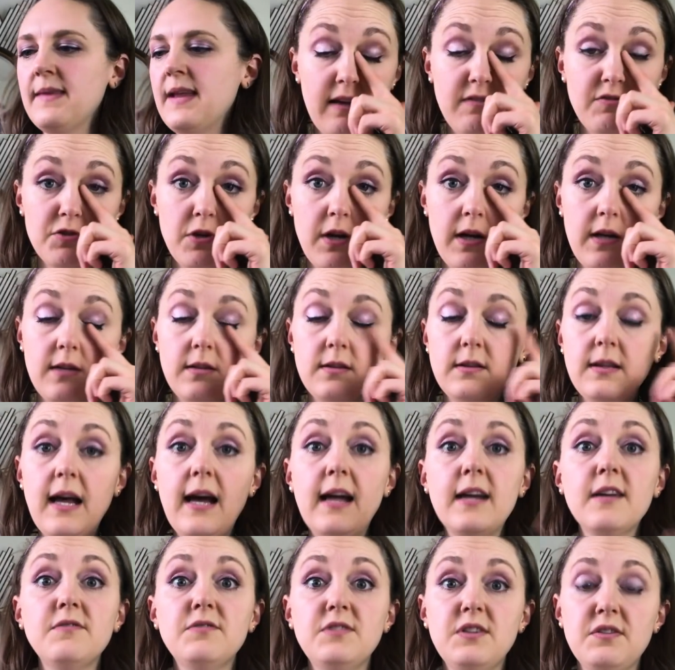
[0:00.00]
I've tried a
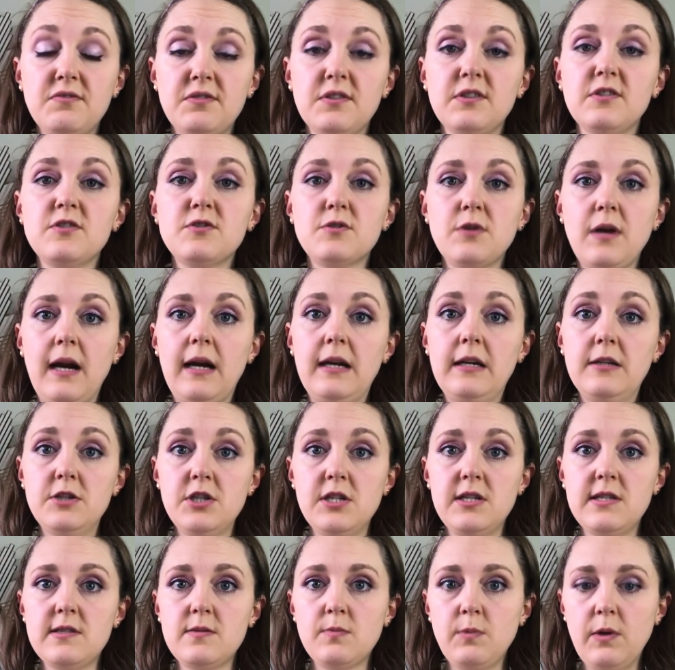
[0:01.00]
lot of different
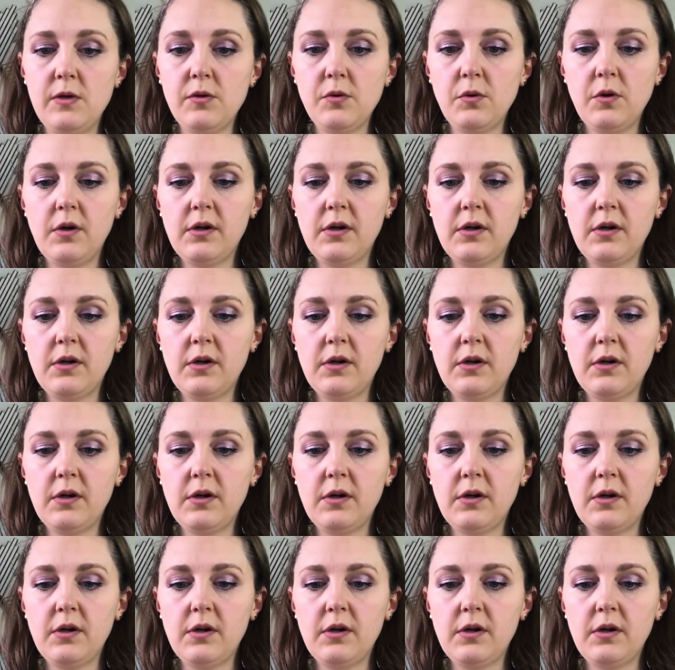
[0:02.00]
strategies with